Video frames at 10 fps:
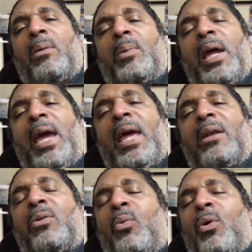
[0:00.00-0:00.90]
We're
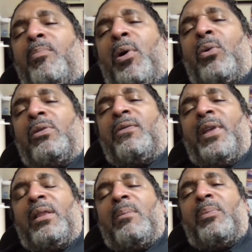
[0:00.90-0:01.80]
headed toward post
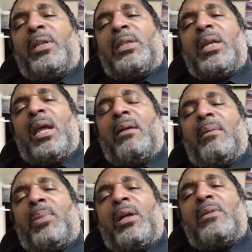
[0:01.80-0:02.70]
50%,
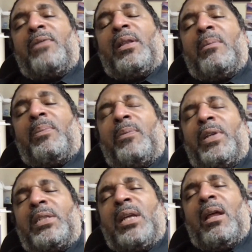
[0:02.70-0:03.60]
plus
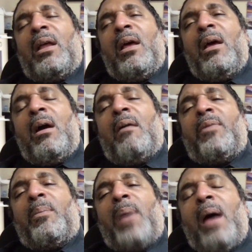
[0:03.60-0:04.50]
50% of
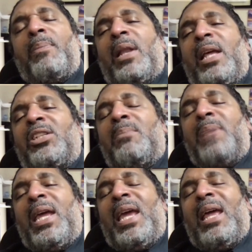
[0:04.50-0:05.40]
the population
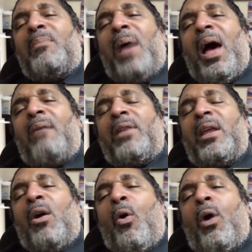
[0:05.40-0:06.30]
being in
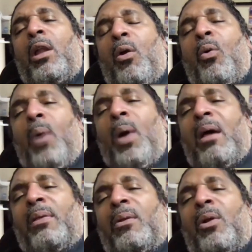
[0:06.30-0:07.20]
poverty or low
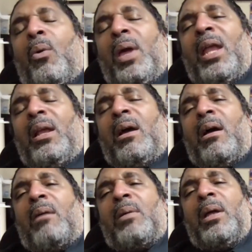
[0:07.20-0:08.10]
wealth, low income.